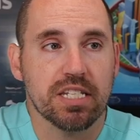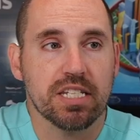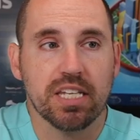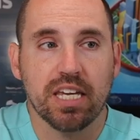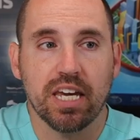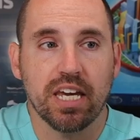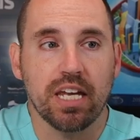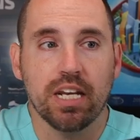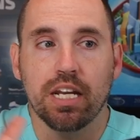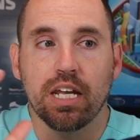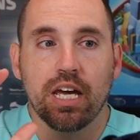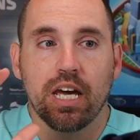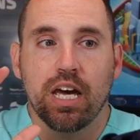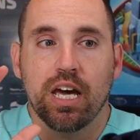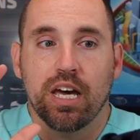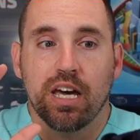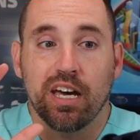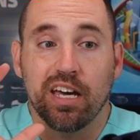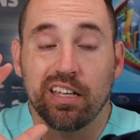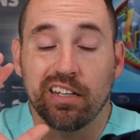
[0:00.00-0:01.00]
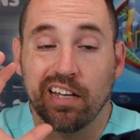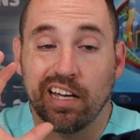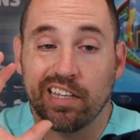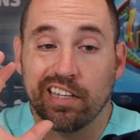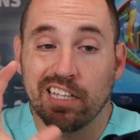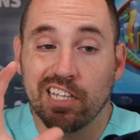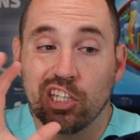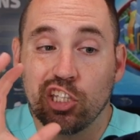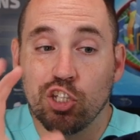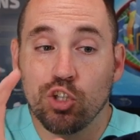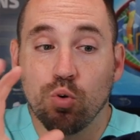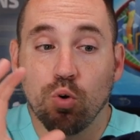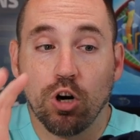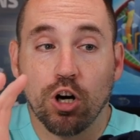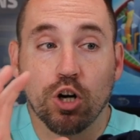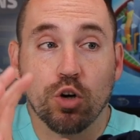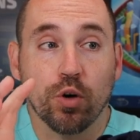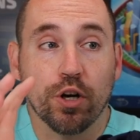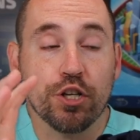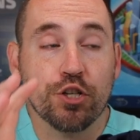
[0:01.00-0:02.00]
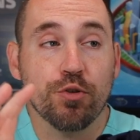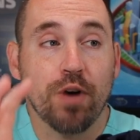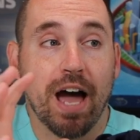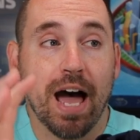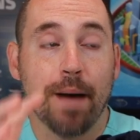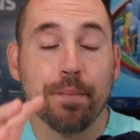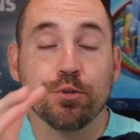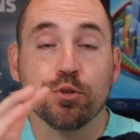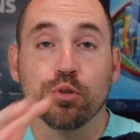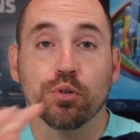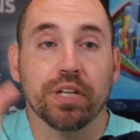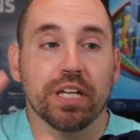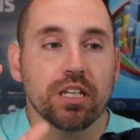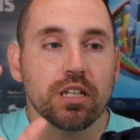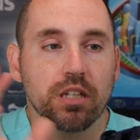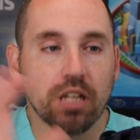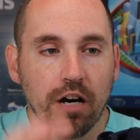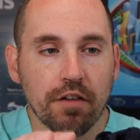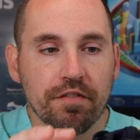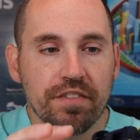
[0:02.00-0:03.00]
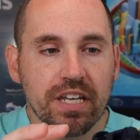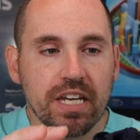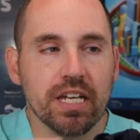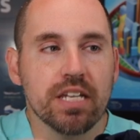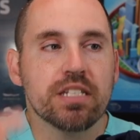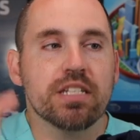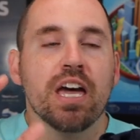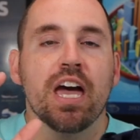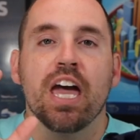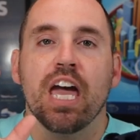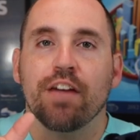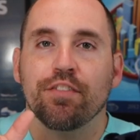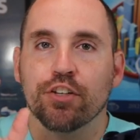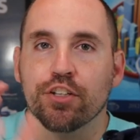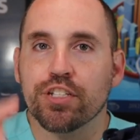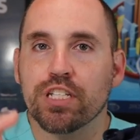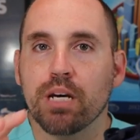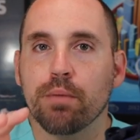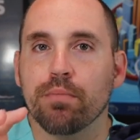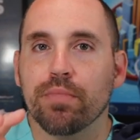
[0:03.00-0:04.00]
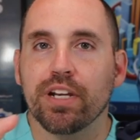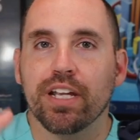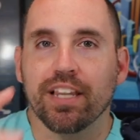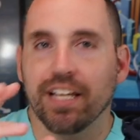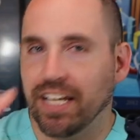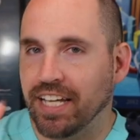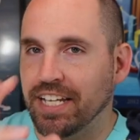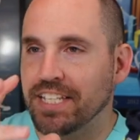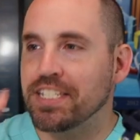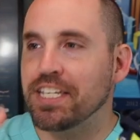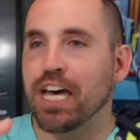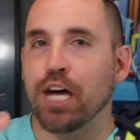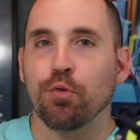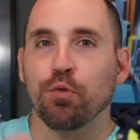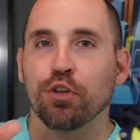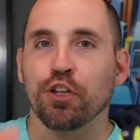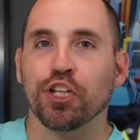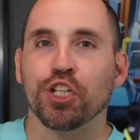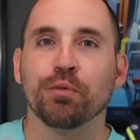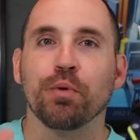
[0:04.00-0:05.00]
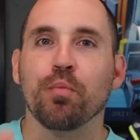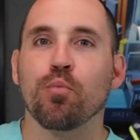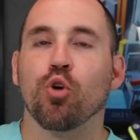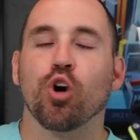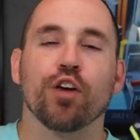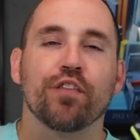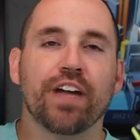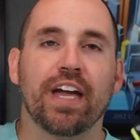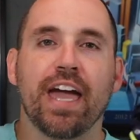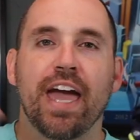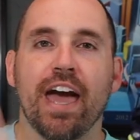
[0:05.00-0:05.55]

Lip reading: skin, and I think you are going to absolutely love these. If you're somebody, like I said, with a little bit more of a